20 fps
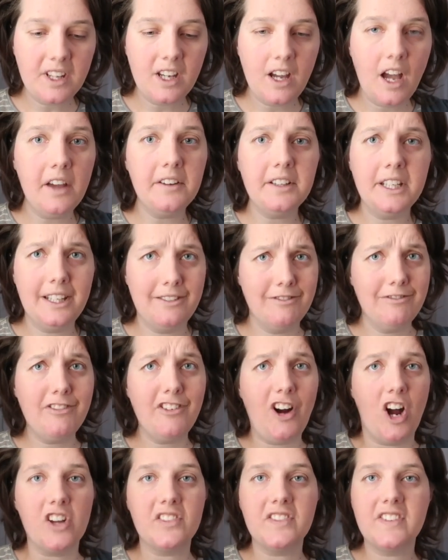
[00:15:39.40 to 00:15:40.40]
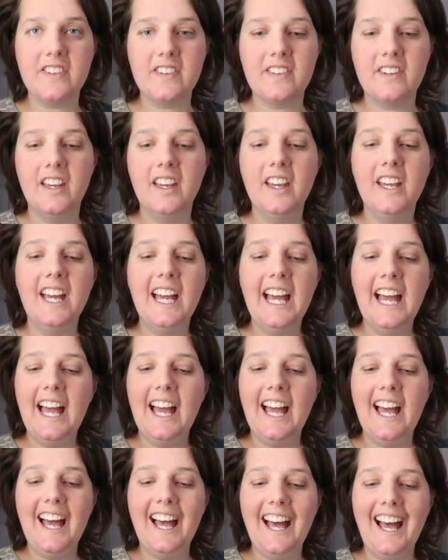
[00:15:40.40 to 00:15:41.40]
only in France,
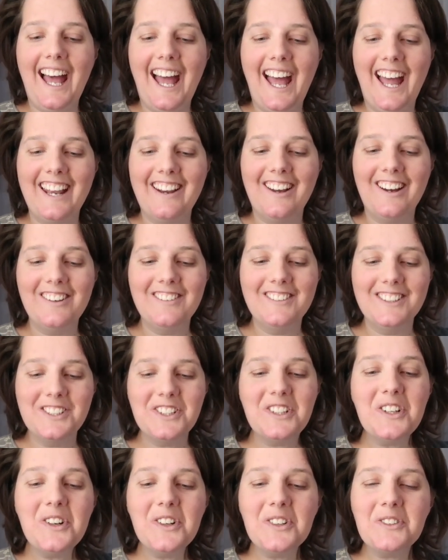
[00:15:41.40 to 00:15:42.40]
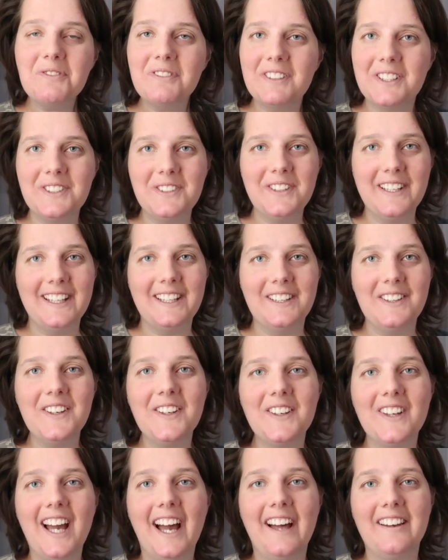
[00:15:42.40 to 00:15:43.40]
and I was torn between
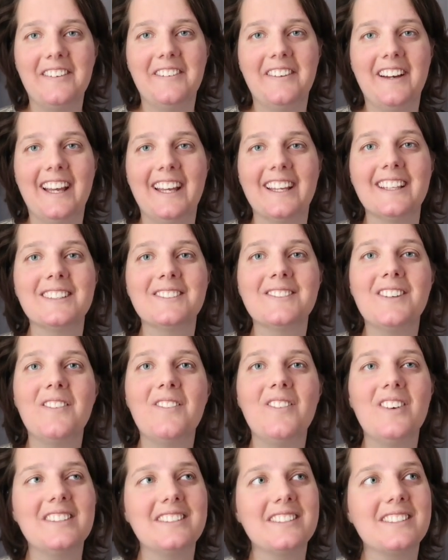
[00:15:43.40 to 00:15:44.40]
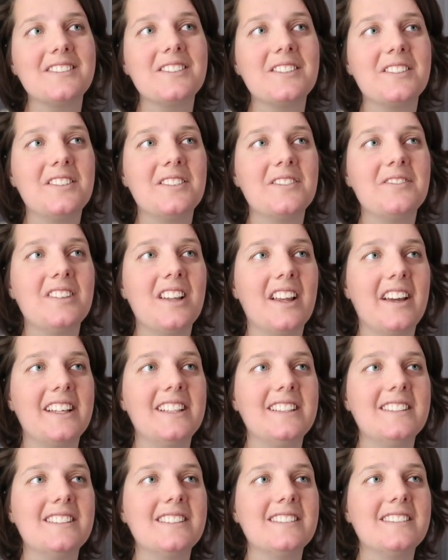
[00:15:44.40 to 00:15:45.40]
two colourways. One was a sort of
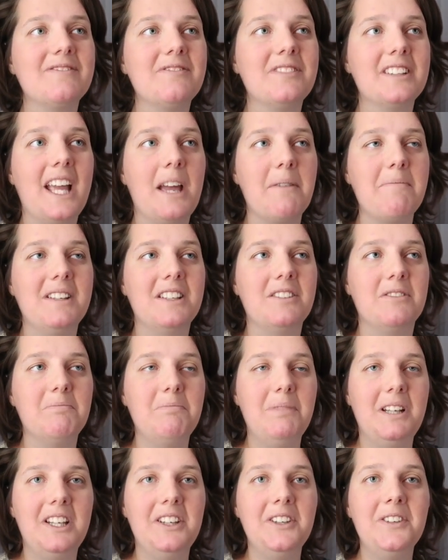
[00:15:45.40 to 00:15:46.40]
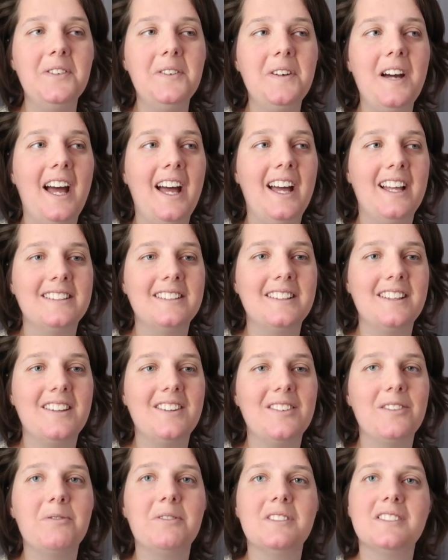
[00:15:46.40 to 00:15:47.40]
light forget-me-not blue and the
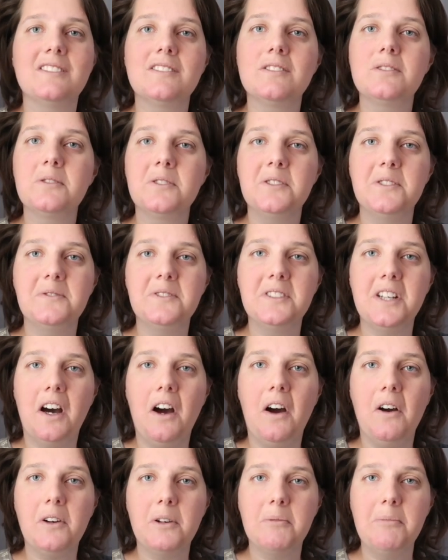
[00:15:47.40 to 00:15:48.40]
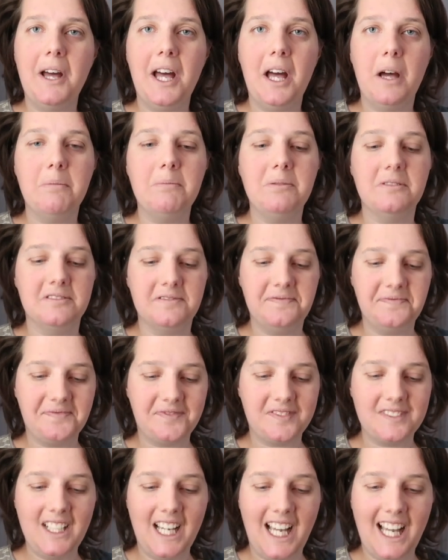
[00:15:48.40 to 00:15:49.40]
other was a sort of dark purple,
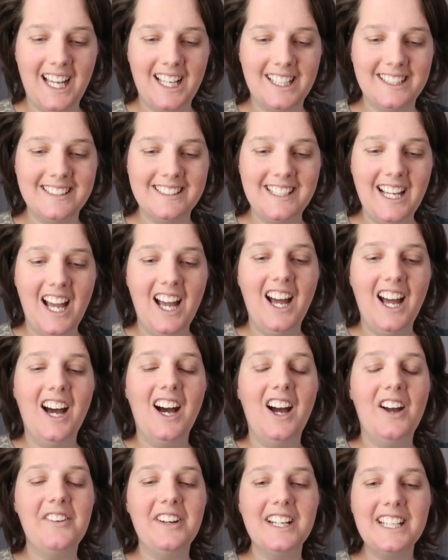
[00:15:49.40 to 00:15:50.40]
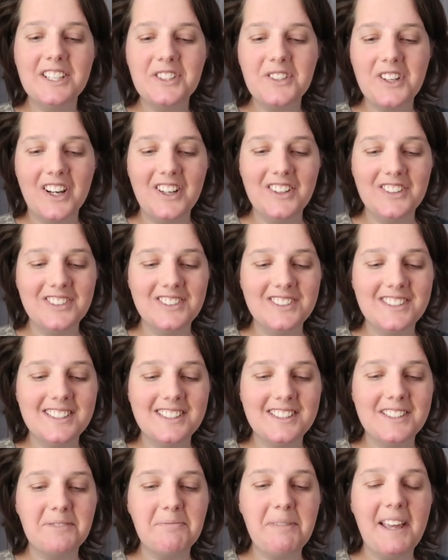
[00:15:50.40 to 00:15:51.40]
and I really struggled
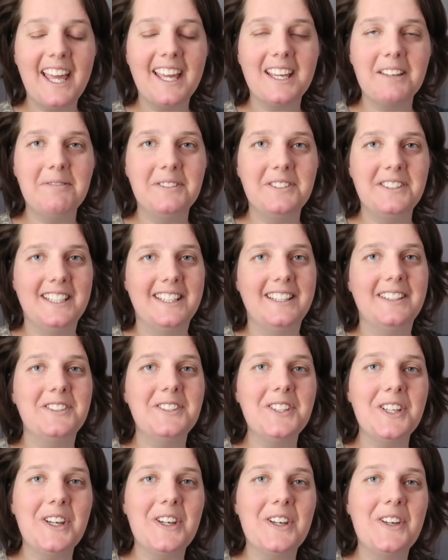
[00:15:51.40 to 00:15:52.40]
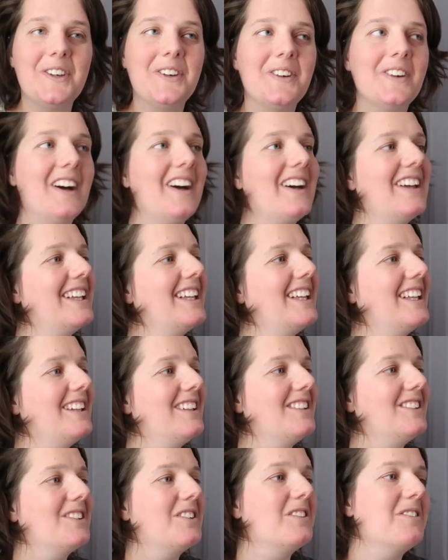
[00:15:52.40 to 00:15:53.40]
to pick between the two.
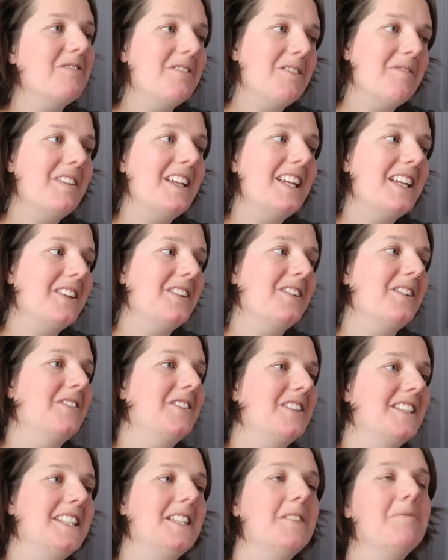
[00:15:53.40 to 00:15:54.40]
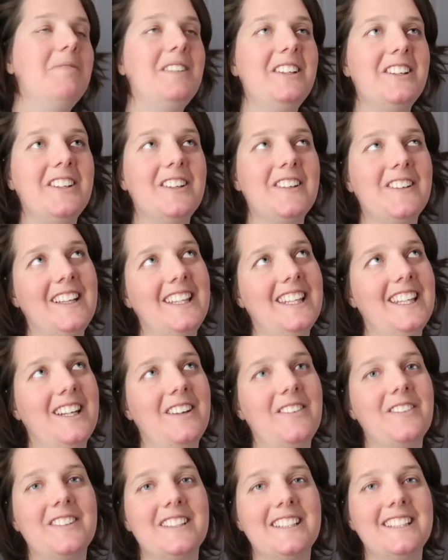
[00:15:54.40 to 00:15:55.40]
I sort of 1 minute thought I wanted the blue and then
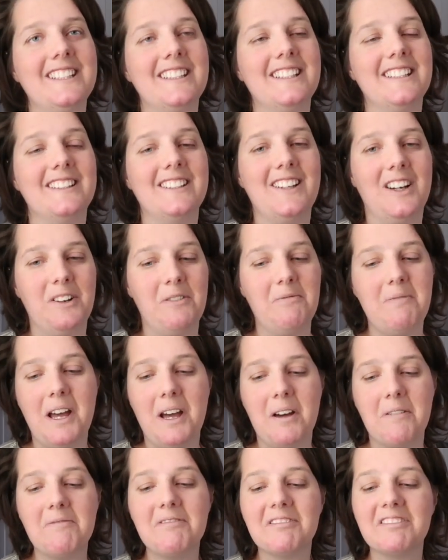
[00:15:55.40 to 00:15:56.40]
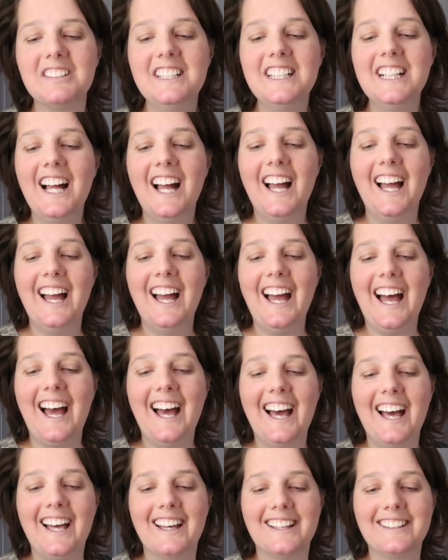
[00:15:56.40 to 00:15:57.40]
I wanted the dark purple,
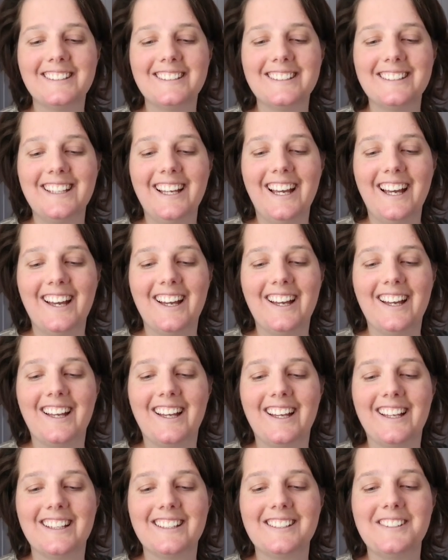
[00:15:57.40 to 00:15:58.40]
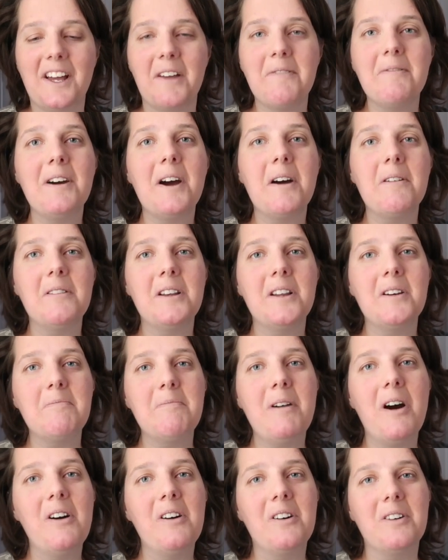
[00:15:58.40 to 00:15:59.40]
and so I put up a little
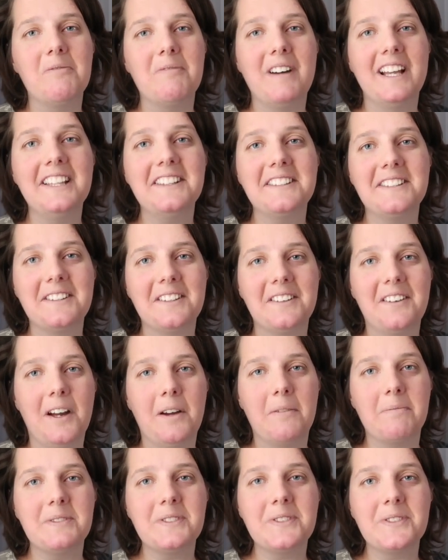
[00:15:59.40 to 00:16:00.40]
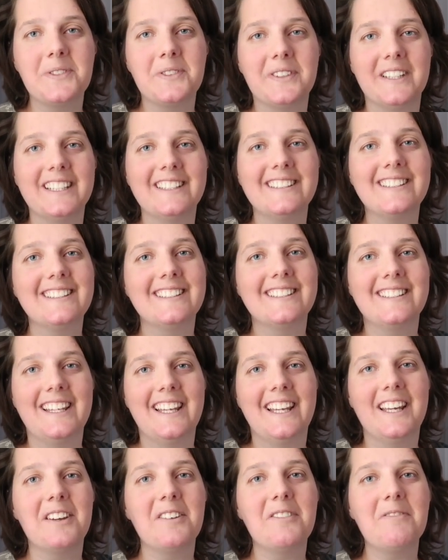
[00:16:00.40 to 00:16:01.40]
poll on my Instagram stories to
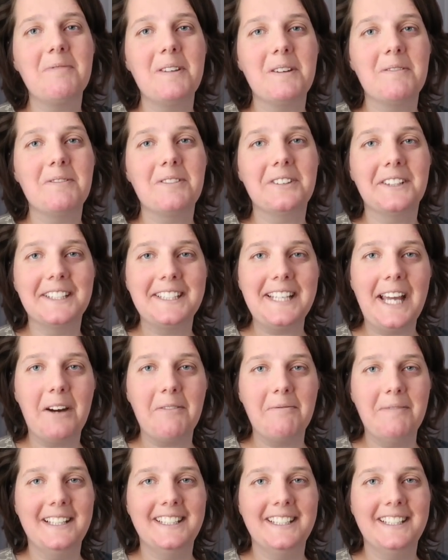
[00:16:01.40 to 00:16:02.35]
see if people could help me